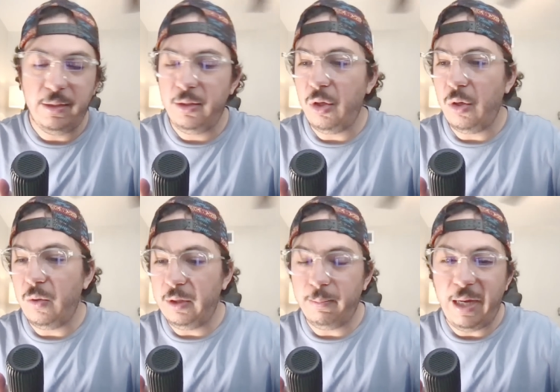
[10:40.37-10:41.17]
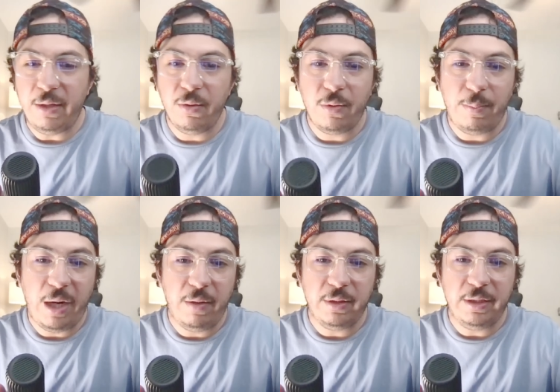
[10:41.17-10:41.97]
No, El Mayo
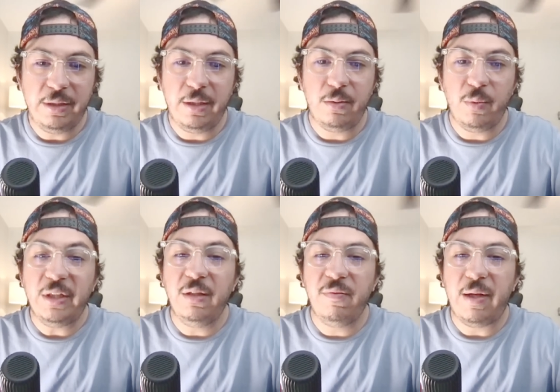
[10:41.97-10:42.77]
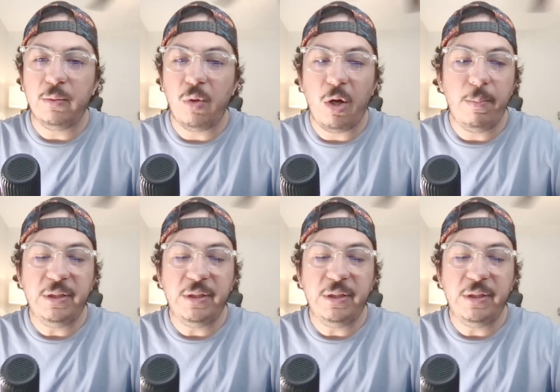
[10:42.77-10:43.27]
apparently didn't really follow up.